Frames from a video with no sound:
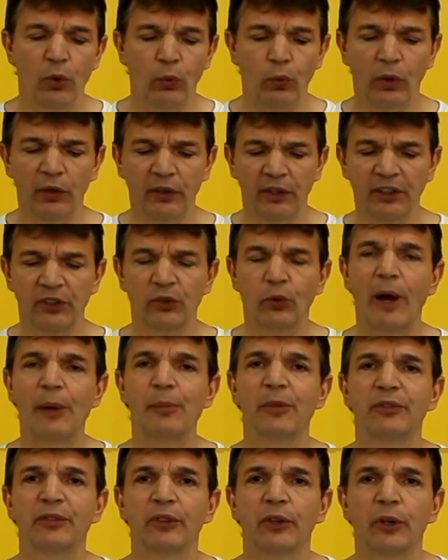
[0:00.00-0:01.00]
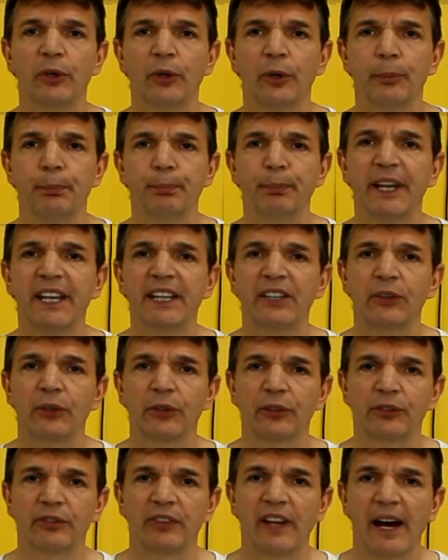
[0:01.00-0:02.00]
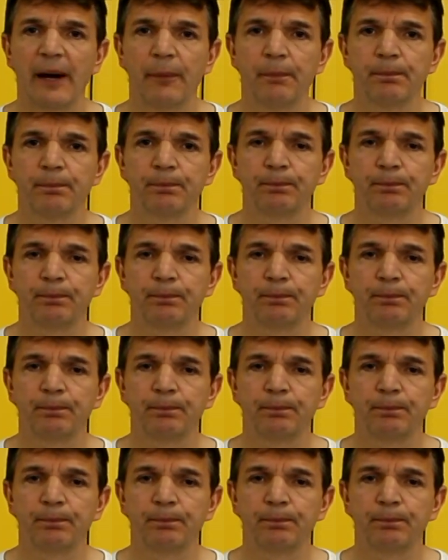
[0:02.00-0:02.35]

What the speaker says: 100 grams of baker's flour.